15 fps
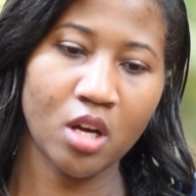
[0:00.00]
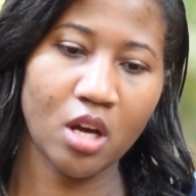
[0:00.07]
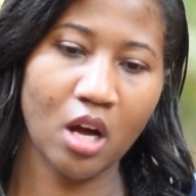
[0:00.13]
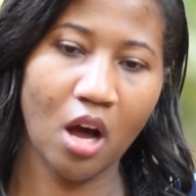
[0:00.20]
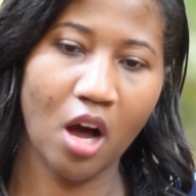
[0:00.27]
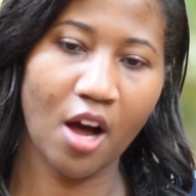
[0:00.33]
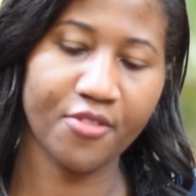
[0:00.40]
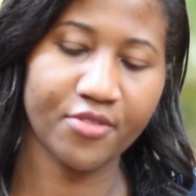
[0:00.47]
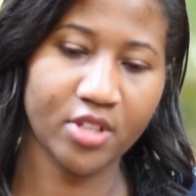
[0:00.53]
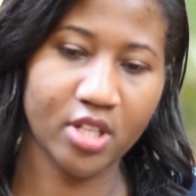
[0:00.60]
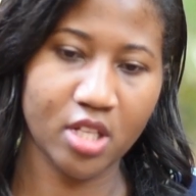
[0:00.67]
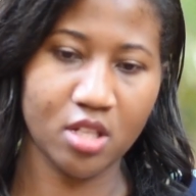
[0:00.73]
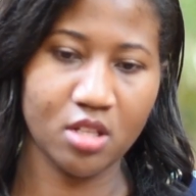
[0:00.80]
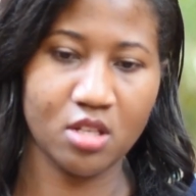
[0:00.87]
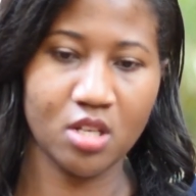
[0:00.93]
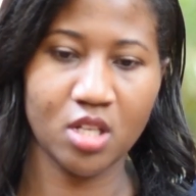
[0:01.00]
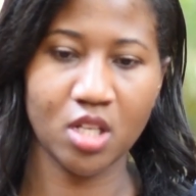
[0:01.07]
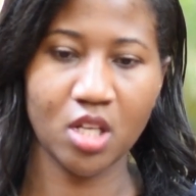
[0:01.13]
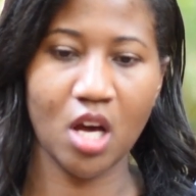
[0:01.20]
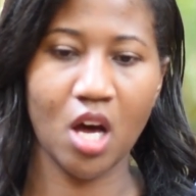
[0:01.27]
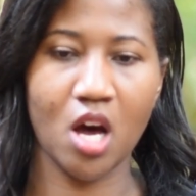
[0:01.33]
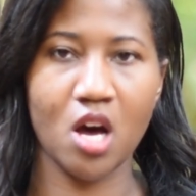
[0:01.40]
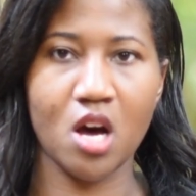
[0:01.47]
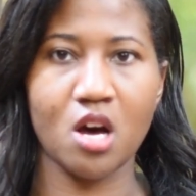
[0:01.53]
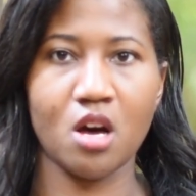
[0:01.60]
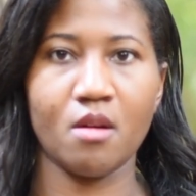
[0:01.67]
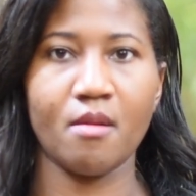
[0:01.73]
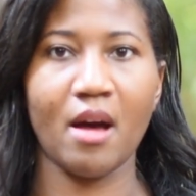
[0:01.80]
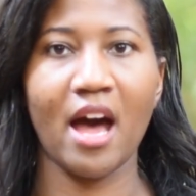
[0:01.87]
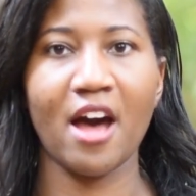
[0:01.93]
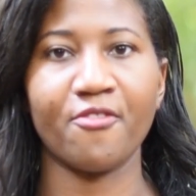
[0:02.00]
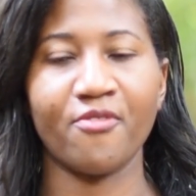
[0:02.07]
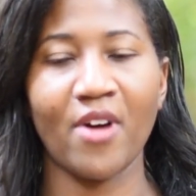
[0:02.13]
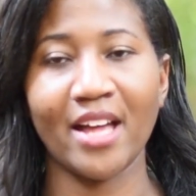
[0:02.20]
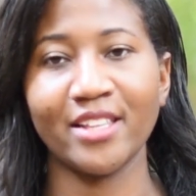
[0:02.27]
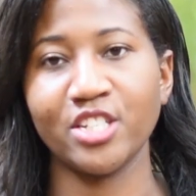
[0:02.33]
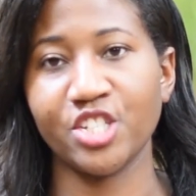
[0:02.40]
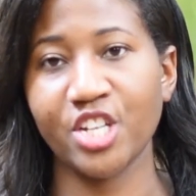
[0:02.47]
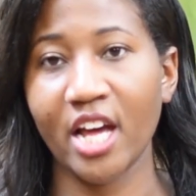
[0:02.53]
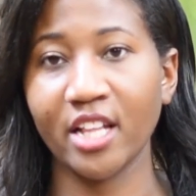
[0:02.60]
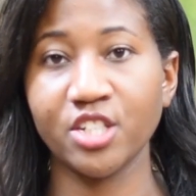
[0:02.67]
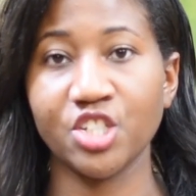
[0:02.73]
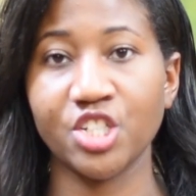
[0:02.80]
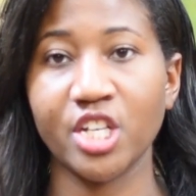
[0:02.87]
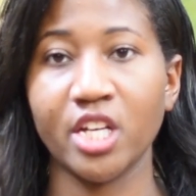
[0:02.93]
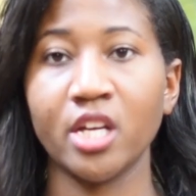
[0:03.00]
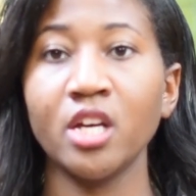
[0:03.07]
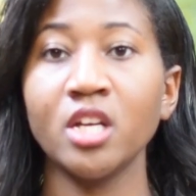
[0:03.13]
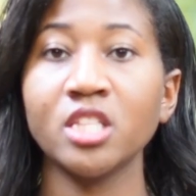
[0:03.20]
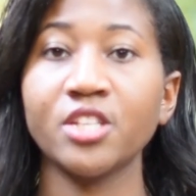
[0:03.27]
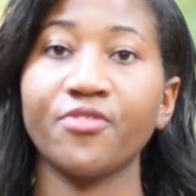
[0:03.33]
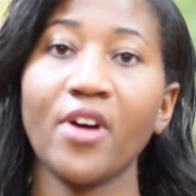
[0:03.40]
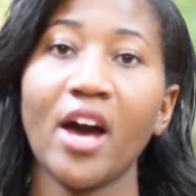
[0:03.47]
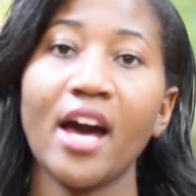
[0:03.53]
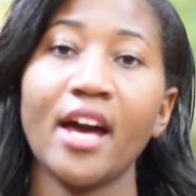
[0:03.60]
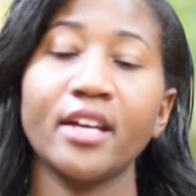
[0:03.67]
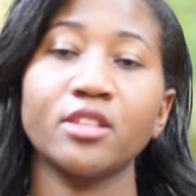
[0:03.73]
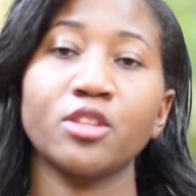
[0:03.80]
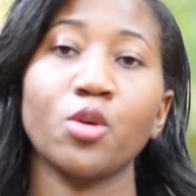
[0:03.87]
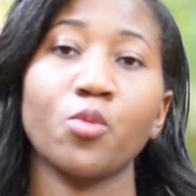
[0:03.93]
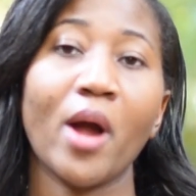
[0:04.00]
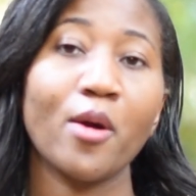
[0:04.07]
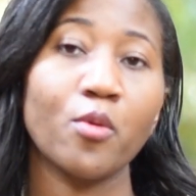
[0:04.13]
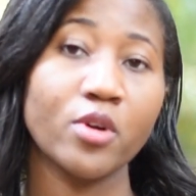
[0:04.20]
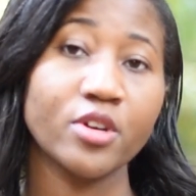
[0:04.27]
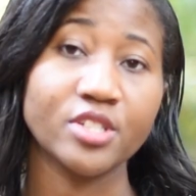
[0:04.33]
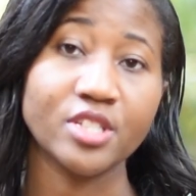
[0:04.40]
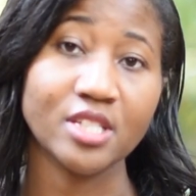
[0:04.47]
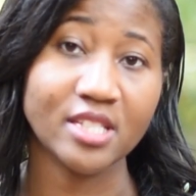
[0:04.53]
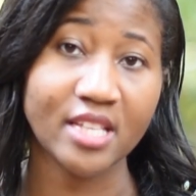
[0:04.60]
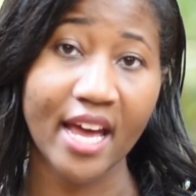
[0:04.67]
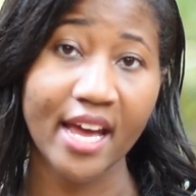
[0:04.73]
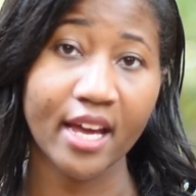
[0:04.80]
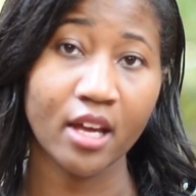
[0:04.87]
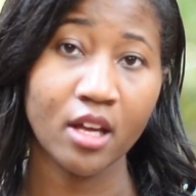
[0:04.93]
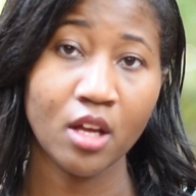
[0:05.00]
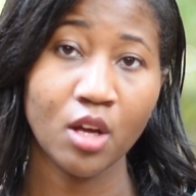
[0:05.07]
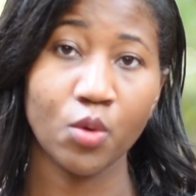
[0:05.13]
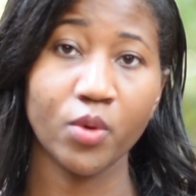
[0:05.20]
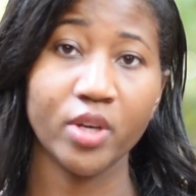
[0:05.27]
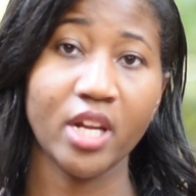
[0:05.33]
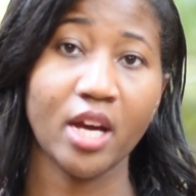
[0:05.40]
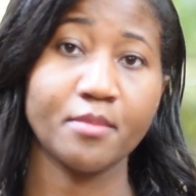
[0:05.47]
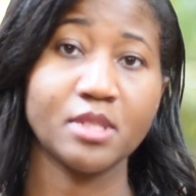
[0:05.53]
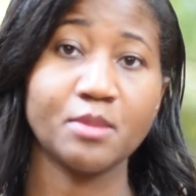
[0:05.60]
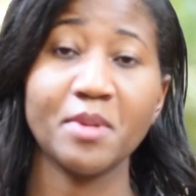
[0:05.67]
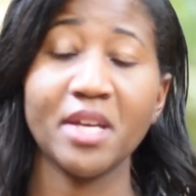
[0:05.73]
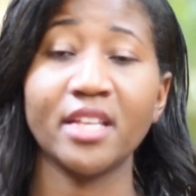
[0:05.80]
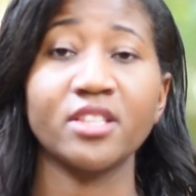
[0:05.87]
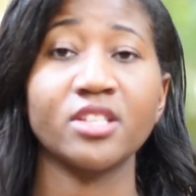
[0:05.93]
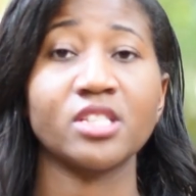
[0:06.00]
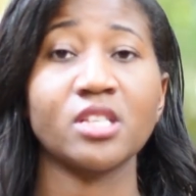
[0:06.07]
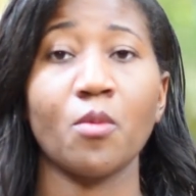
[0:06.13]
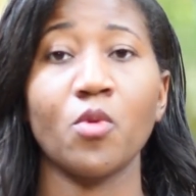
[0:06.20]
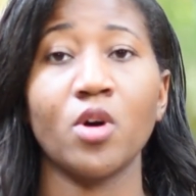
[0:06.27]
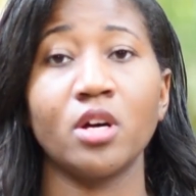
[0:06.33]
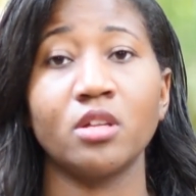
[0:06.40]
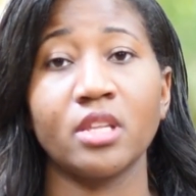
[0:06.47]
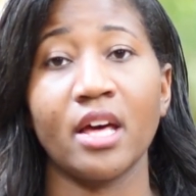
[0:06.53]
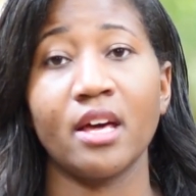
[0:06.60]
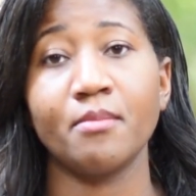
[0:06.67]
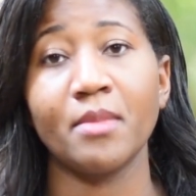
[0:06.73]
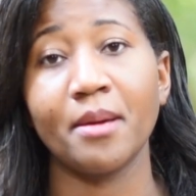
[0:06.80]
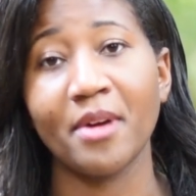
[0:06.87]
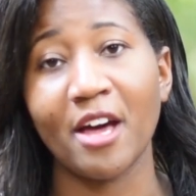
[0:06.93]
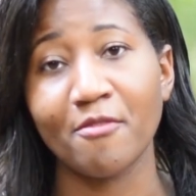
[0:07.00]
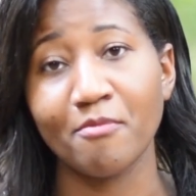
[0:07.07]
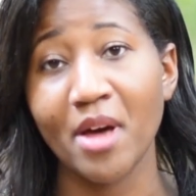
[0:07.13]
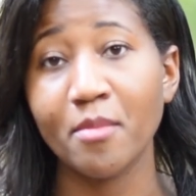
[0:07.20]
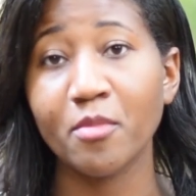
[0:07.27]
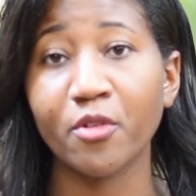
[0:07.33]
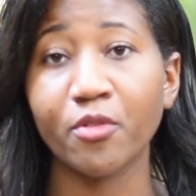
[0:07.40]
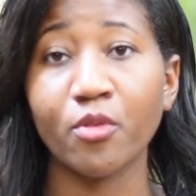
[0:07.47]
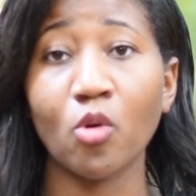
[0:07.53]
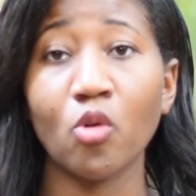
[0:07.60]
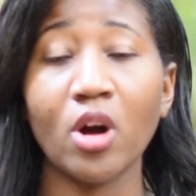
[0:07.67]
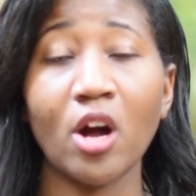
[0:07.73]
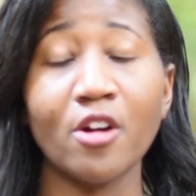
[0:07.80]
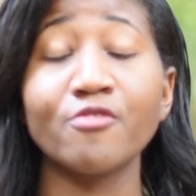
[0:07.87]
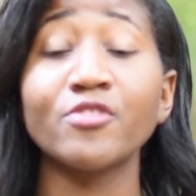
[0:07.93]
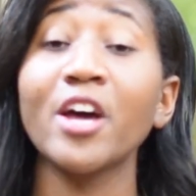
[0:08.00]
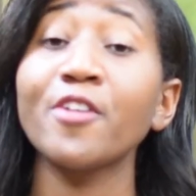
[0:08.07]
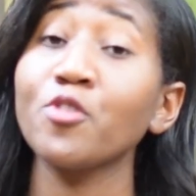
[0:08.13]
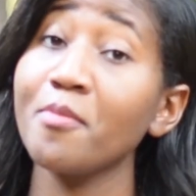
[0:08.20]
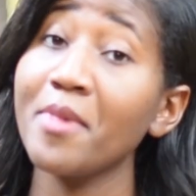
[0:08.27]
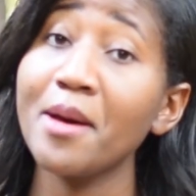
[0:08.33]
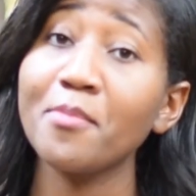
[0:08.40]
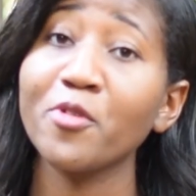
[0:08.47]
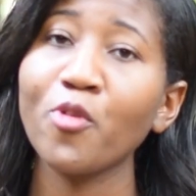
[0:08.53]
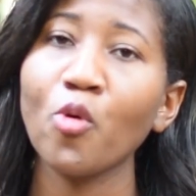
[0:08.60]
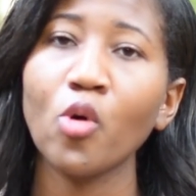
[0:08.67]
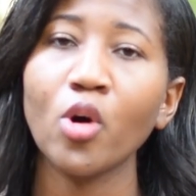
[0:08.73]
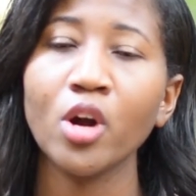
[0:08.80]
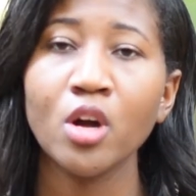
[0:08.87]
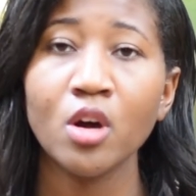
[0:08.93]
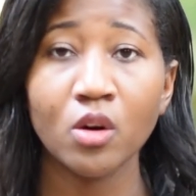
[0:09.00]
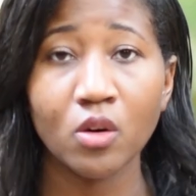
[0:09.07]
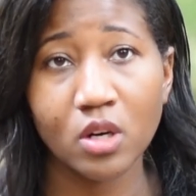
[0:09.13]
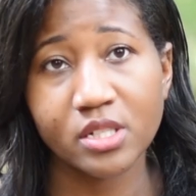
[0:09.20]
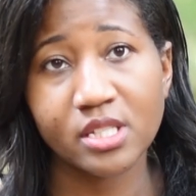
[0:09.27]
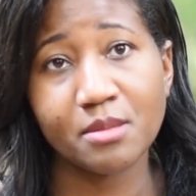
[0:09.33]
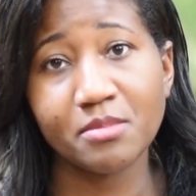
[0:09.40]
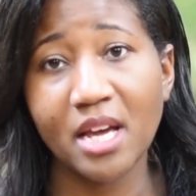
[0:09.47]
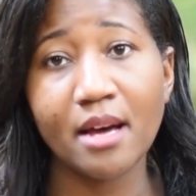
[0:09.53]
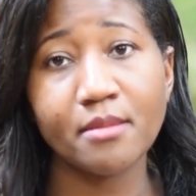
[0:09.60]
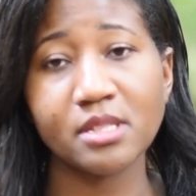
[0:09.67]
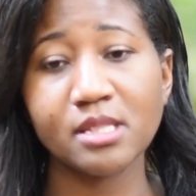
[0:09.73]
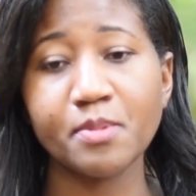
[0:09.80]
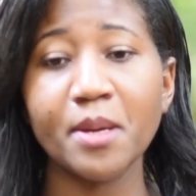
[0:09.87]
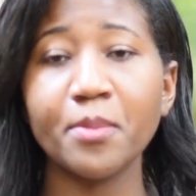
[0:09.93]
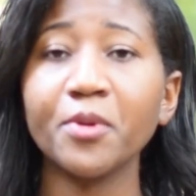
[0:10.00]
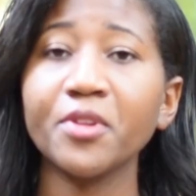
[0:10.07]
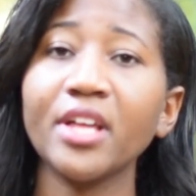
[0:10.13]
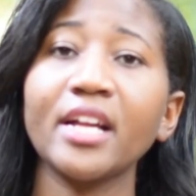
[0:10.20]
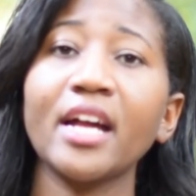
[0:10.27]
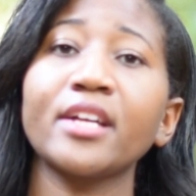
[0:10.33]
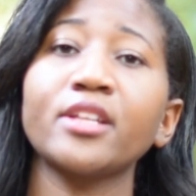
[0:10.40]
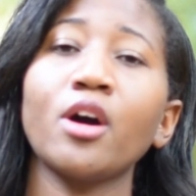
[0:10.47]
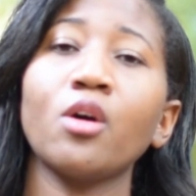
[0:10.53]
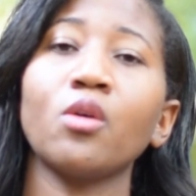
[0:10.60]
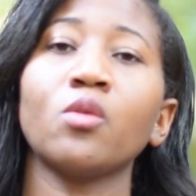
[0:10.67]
often I find it challenging to find the right words to say when I'm speaking to someone that maybe I've met before or never met before, or sometimes it's people that I know.